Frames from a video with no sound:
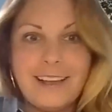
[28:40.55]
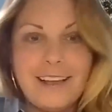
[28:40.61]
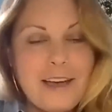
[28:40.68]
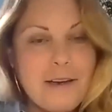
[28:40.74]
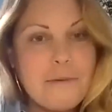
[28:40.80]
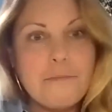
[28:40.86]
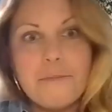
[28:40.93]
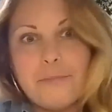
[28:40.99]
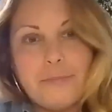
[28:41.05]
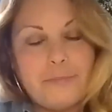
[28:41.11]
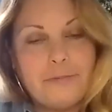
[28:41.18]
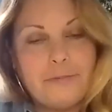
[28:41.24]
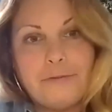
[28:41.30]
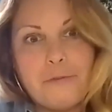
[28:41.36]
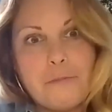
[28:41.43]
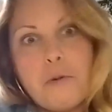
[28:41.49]

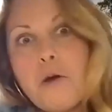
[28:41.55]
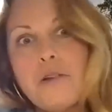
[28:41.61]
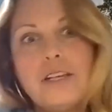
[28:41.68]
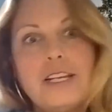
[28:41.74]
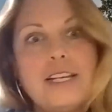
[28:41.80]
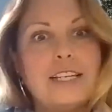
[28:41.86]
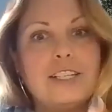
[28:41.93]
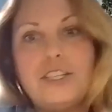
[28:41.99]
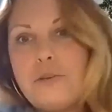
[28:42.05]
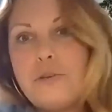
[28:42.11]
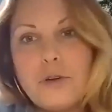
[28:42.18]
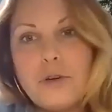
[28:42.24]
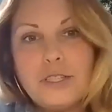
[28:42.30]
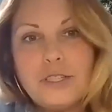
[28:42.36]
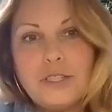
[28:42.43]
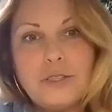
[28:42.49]
from Poland and she
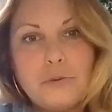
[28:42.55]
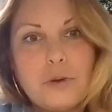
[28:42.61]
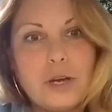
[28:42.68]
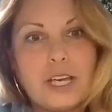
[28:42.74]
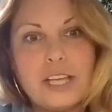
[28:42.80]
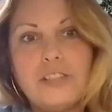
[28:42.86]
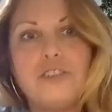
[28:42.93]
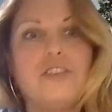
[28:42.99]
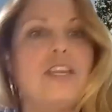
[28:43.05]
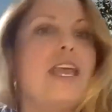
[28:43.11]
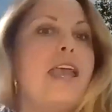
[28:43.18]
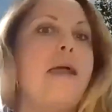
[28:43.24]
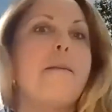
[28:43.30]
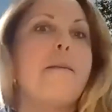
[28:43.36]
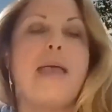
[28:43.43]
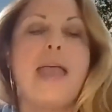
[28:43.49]
wants to work at your camp.